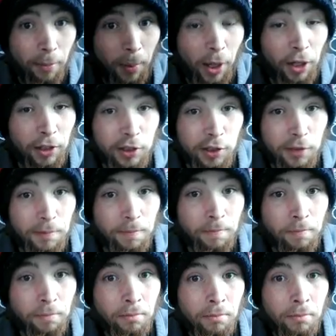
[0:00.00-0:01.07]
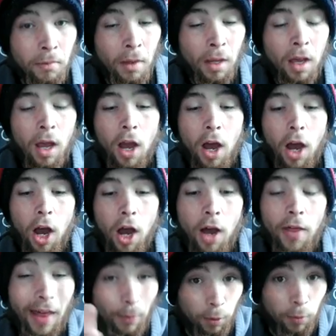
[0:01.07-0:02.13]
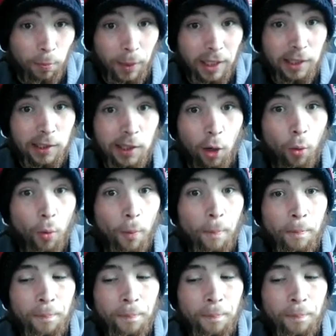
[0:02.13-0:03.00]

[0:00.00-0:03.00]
person, that would be assault.